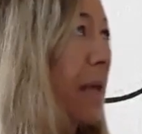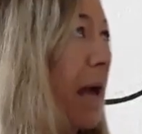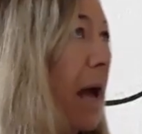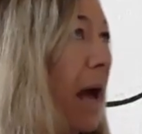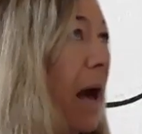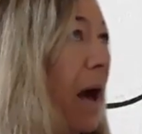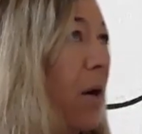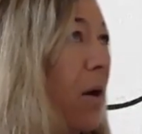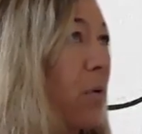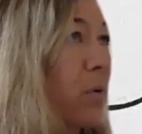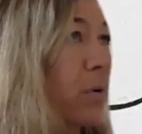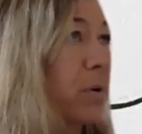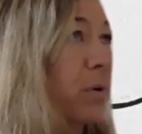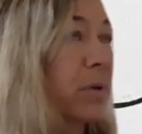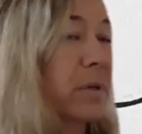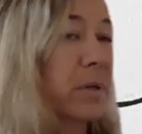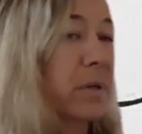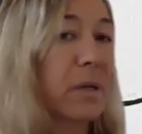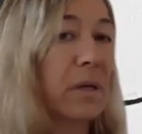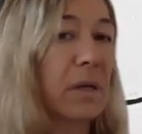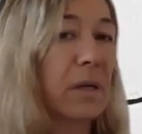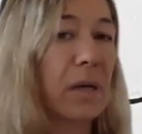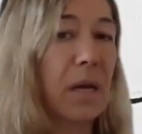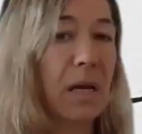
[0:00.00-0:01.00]
out
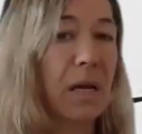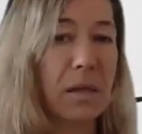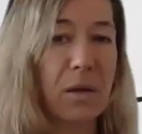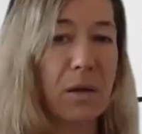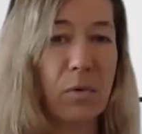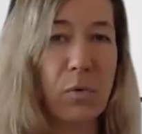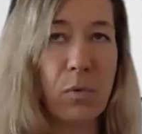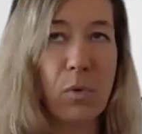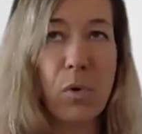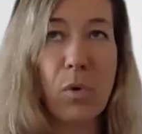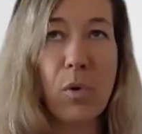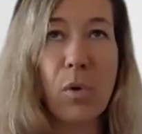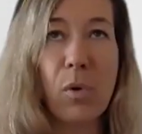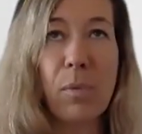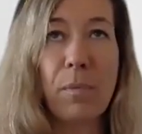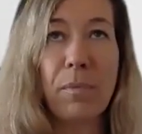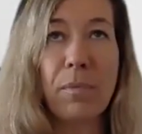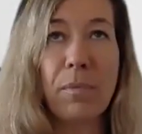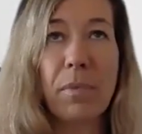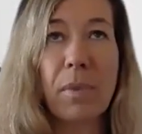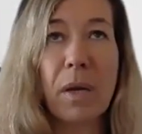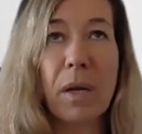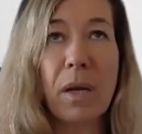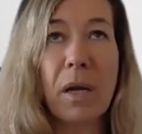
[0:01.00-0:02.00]
in the
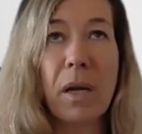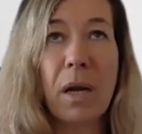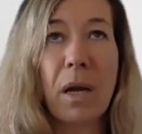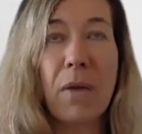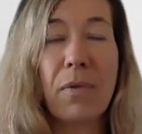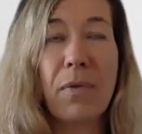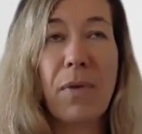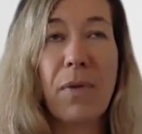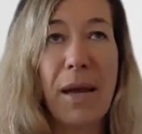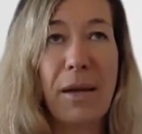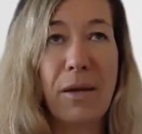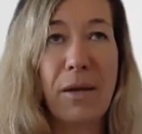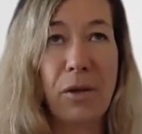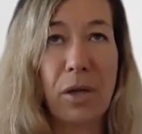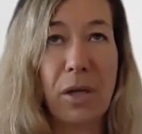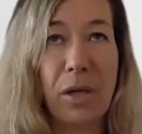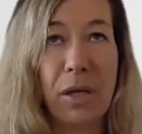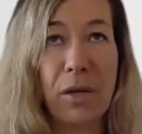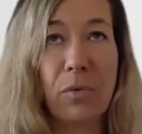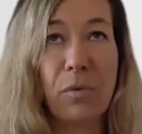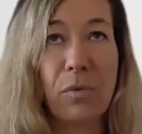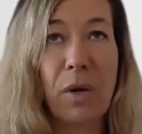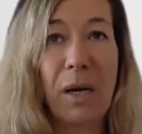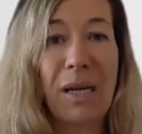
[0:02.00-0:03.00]
room that you
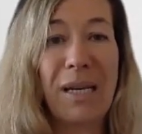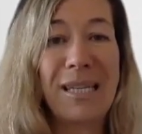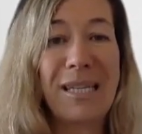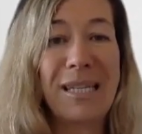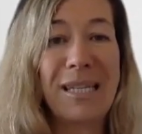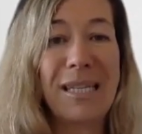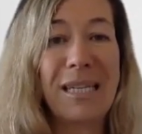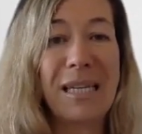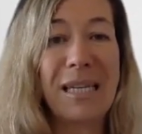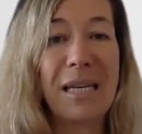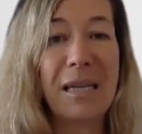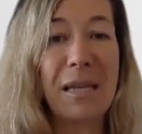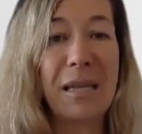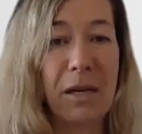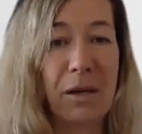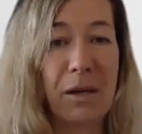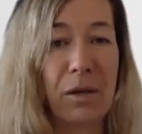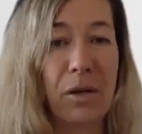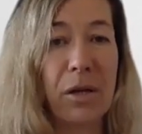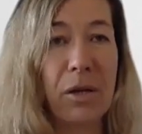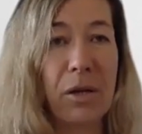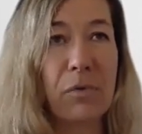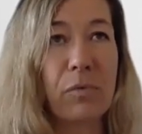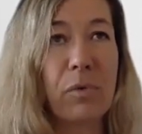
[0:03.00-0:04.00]
can really see, that
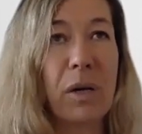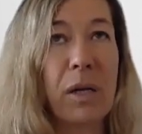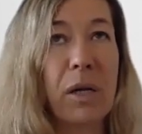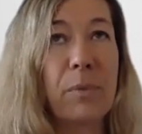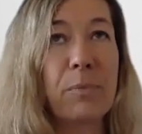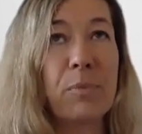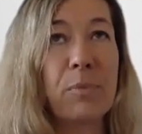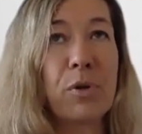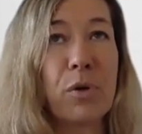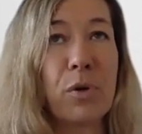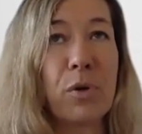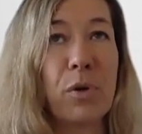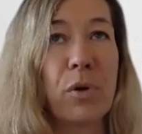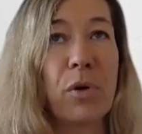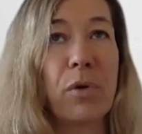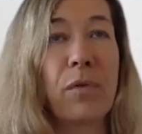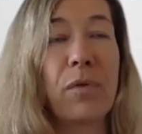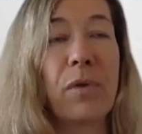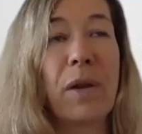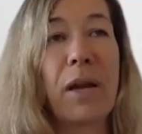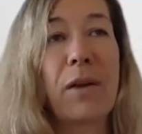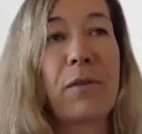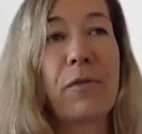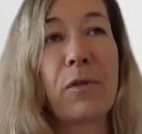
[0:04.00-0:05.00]
you can really observe?
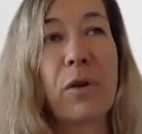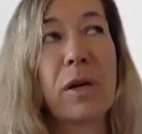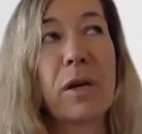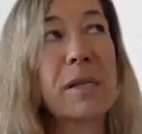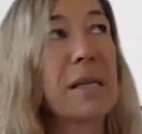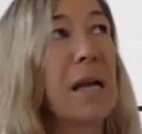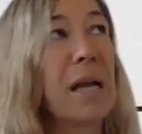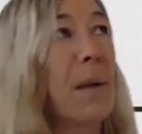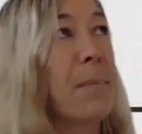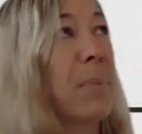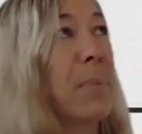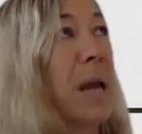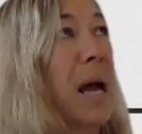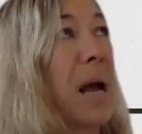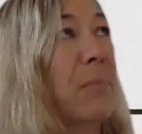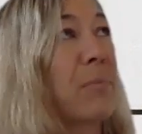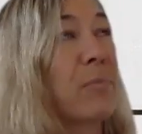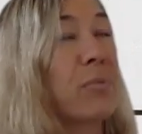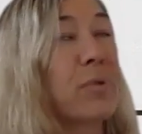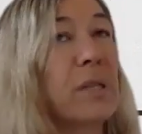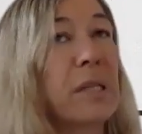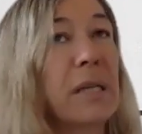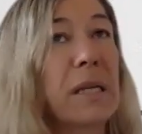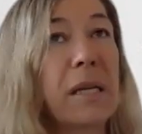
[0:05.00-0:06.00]
Like, for example,
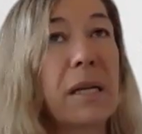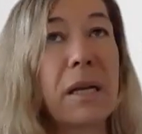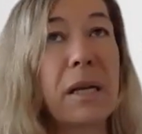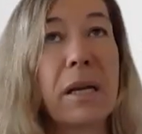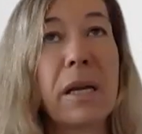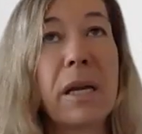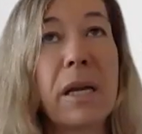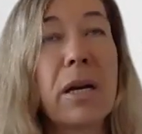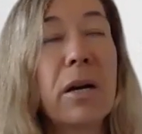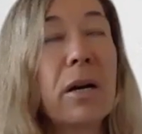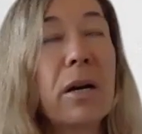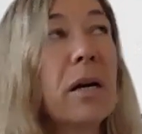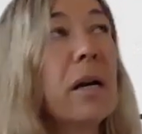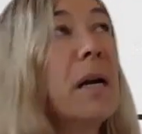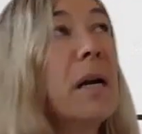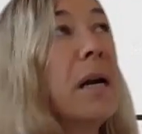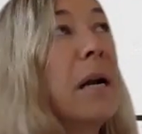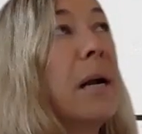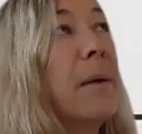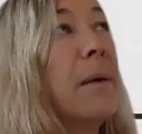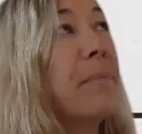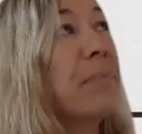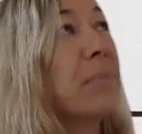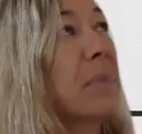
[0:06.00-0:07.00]
I'm sitting here,
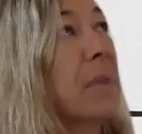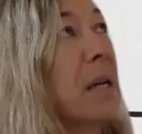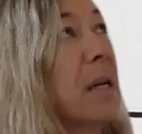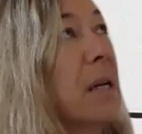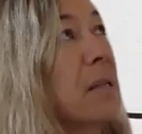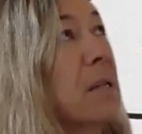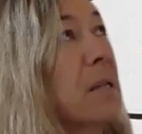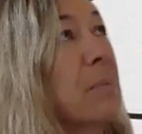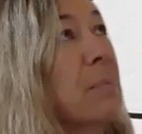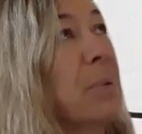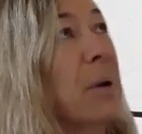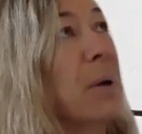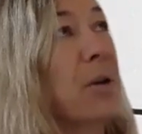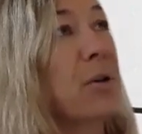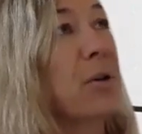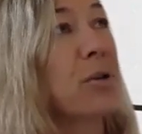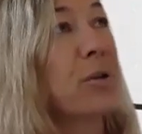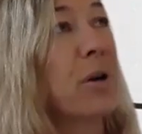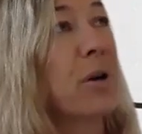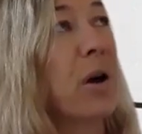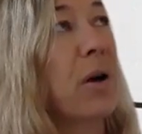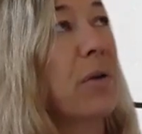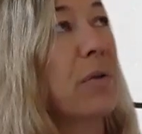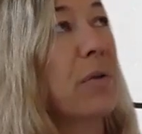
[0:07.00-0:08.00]
and there's a
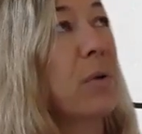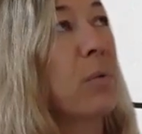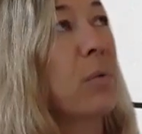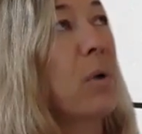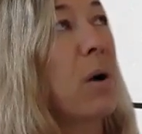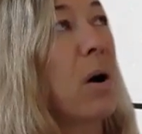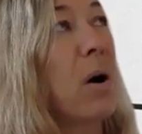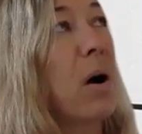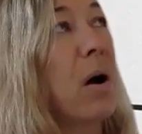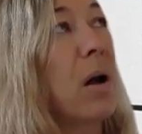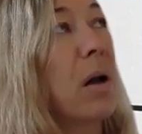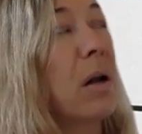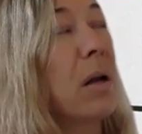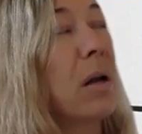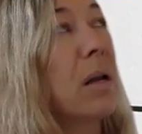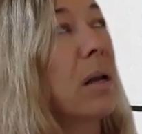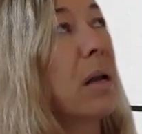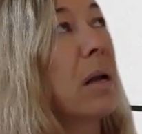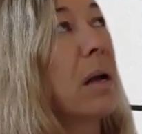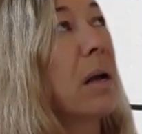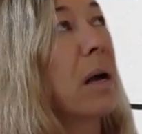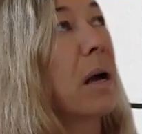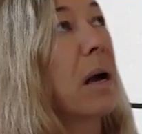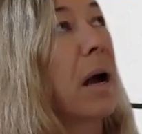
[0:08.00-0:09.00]
picture on the wall,
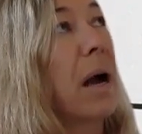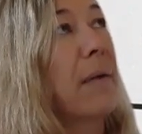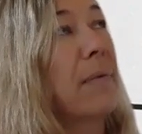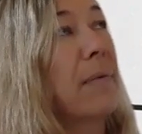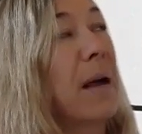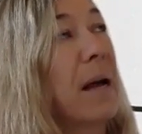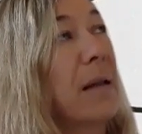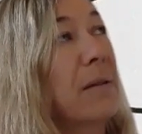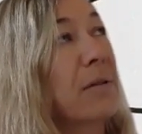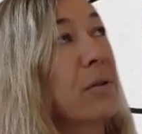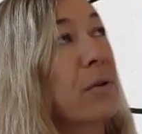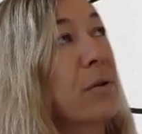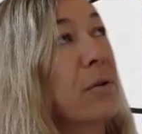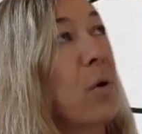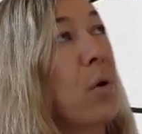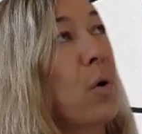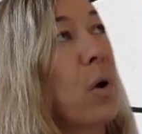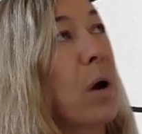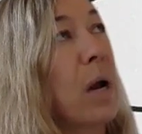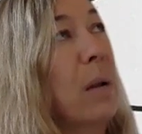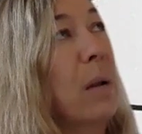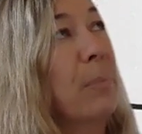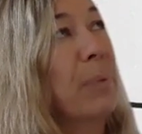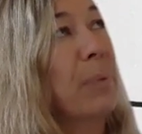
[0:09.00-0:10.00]
and that's an
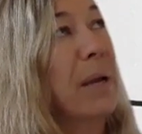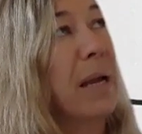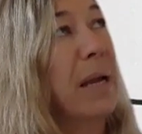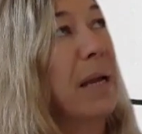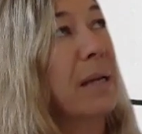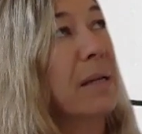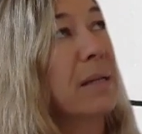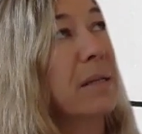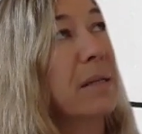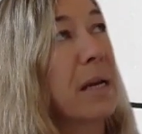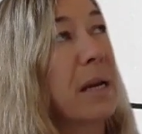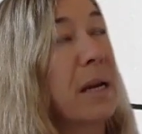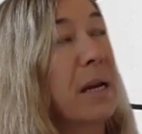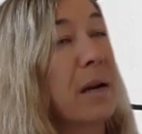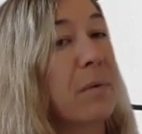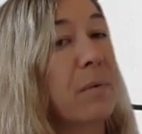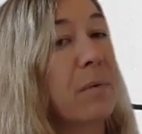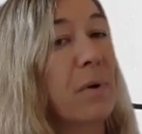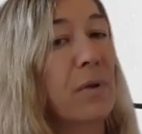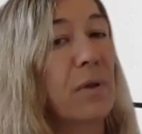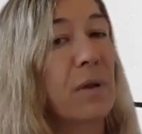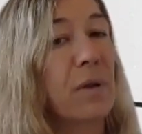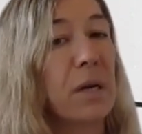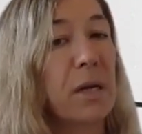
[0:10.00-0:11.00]
oil painting
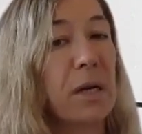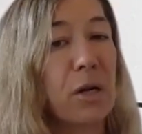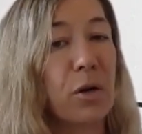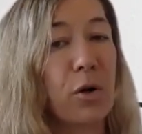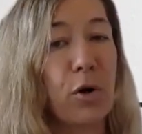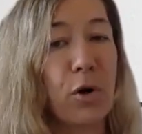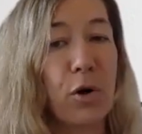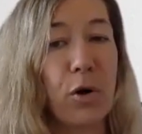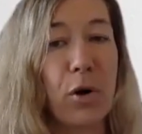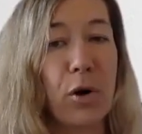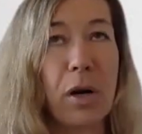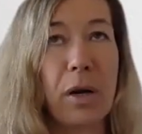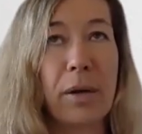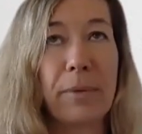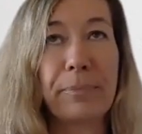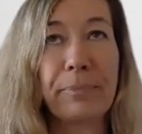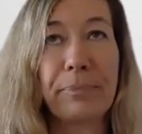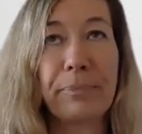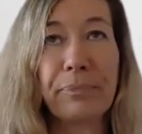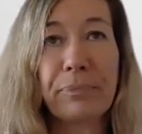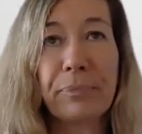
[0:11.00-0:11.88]
with a little girl